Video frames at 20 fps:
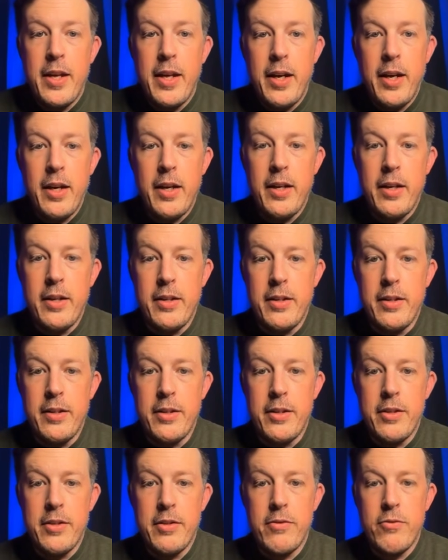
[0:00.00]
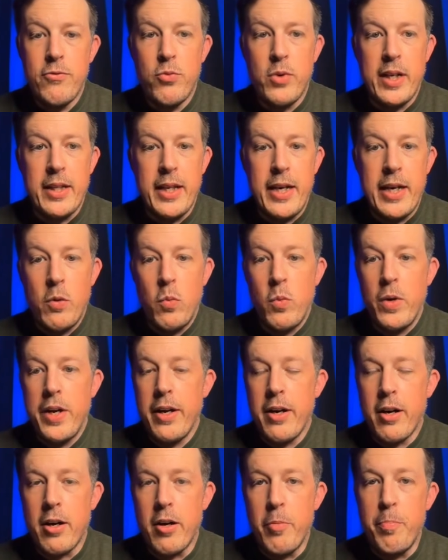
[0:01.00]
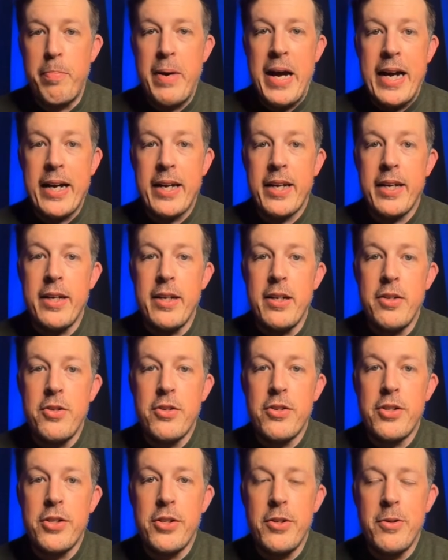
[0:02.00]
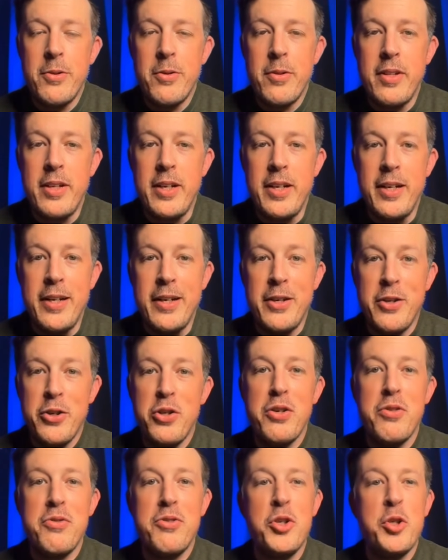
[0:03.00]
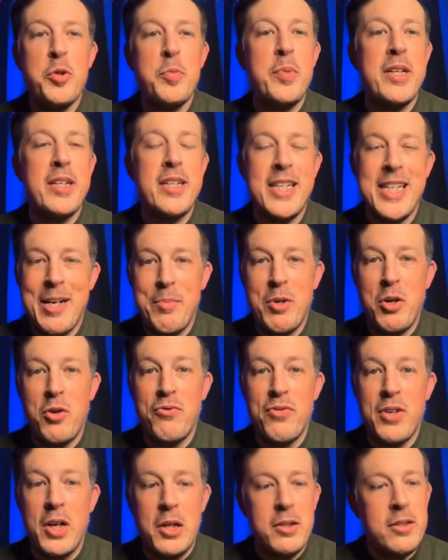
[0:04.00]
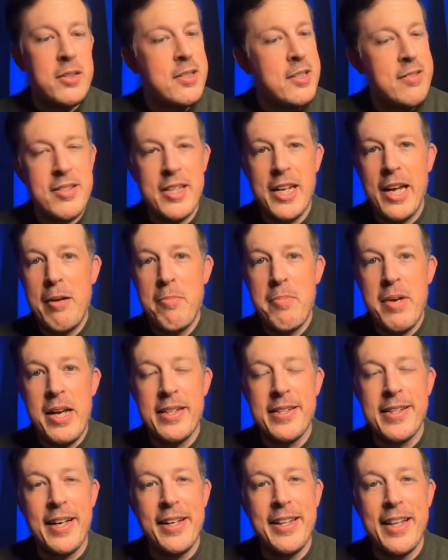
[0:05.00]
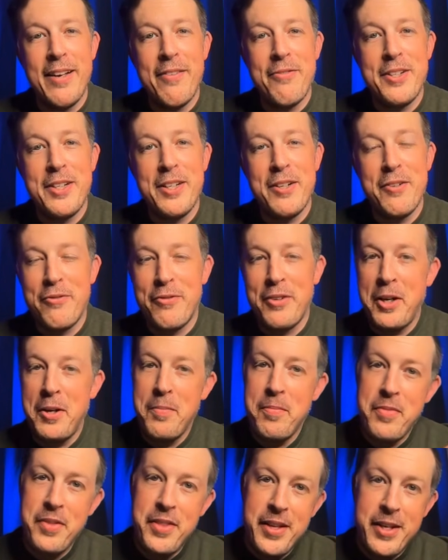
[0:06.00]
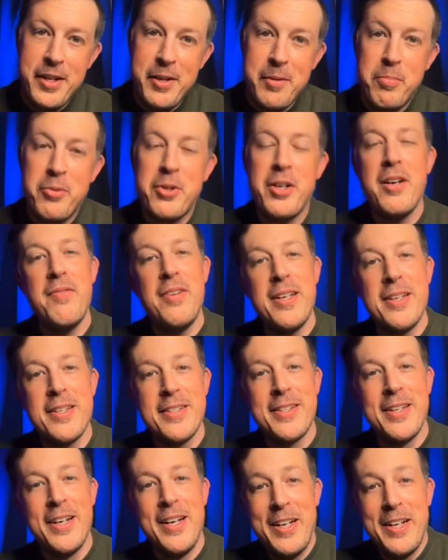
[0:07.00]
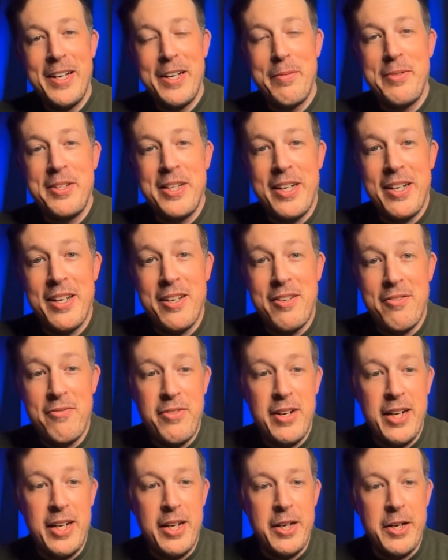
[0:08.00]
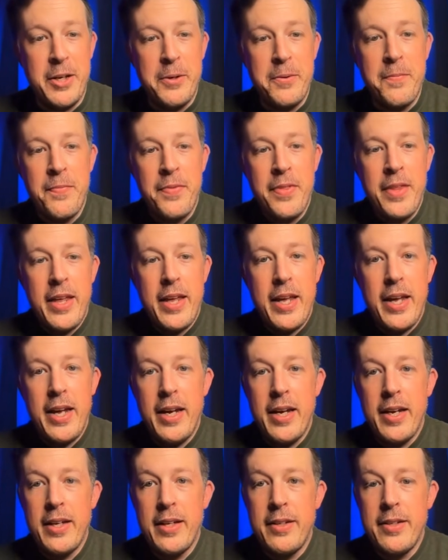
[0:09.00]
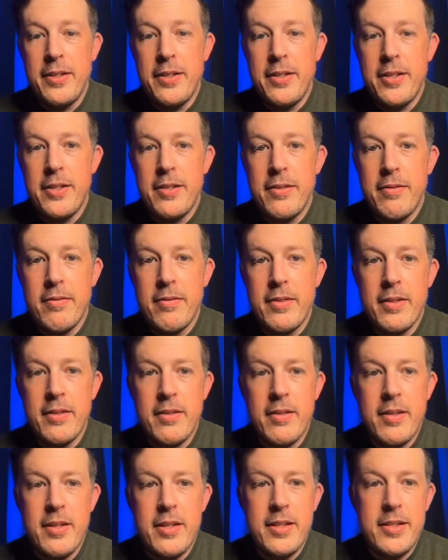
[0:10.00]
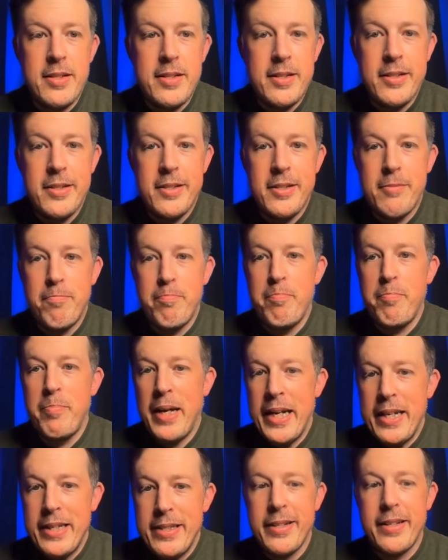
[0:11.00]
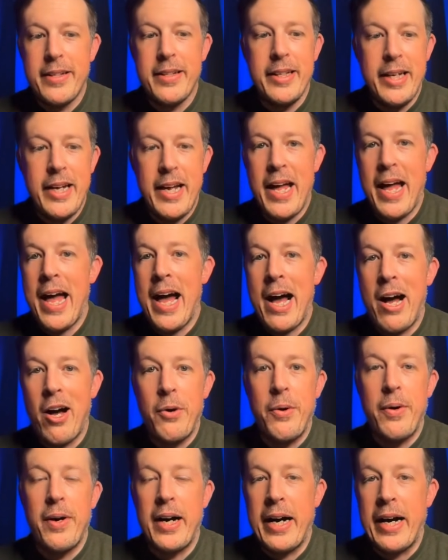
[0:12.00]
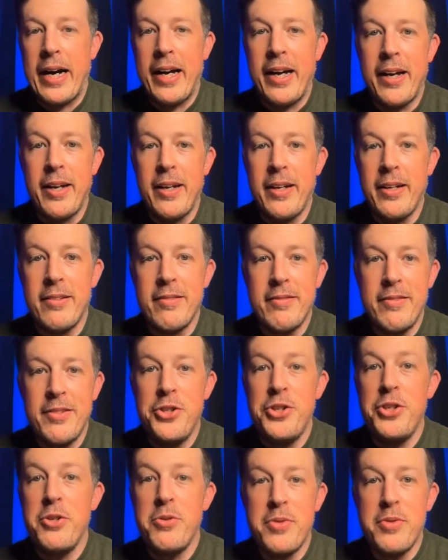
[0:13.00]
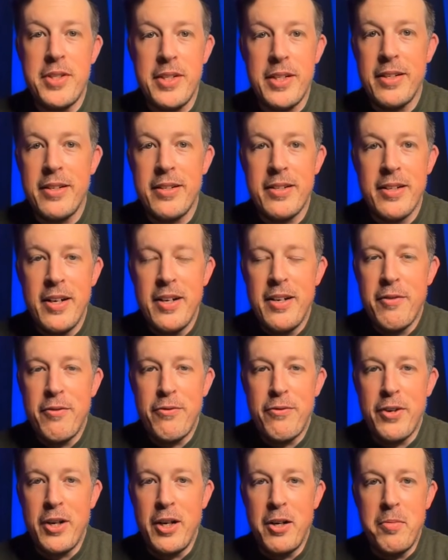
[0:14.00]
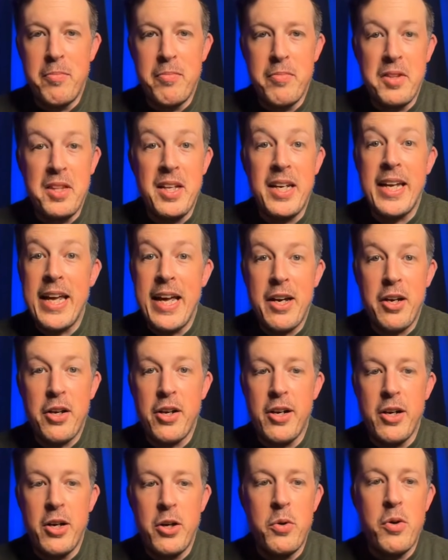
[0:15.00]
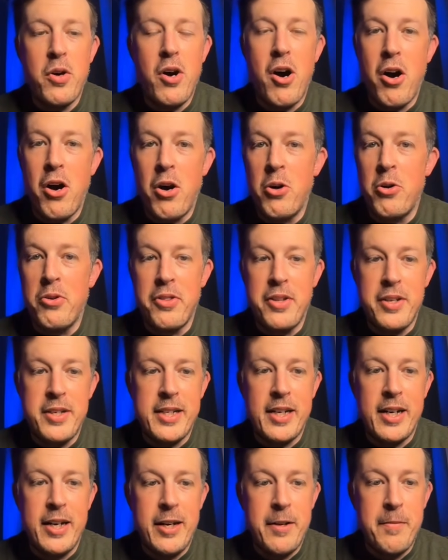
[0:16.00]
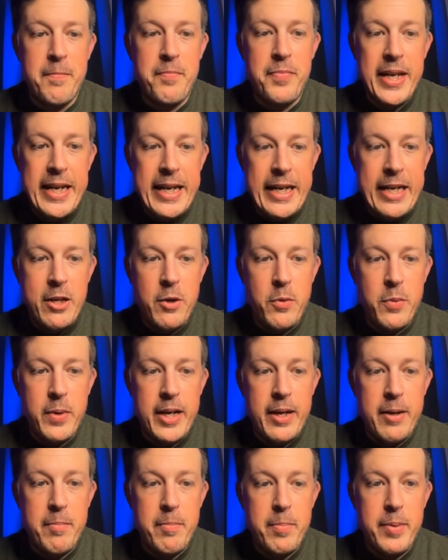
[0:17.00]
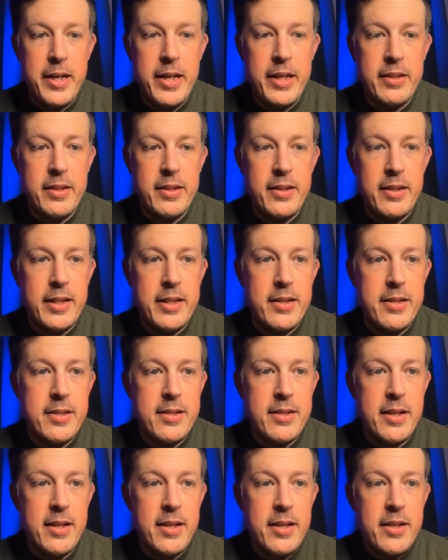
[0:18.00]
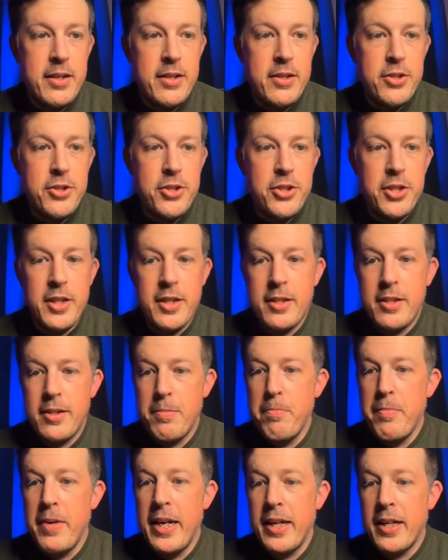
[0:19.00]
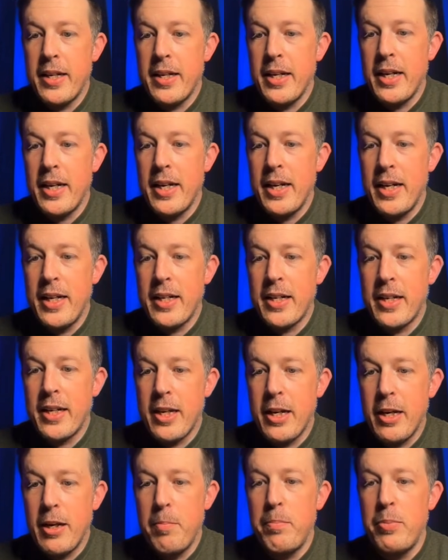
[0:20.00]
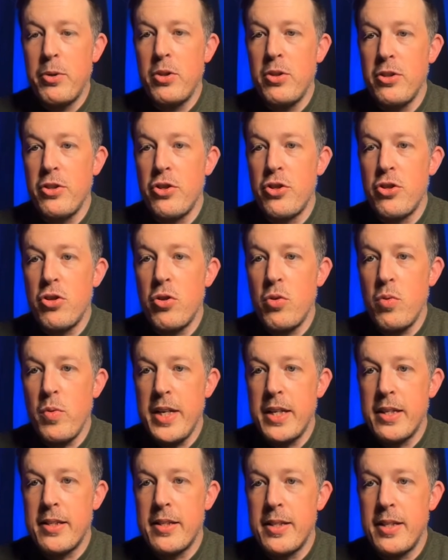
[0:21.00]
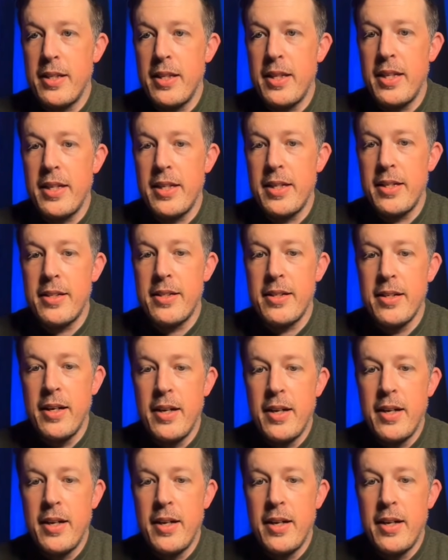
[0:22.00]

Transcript: And voila, we are back into the YouTube demo vault, same as I left it from the previous Obsidian video. And this is basically how I use it from the get-go all the time anyway. But let's just make a couple tweaks to this.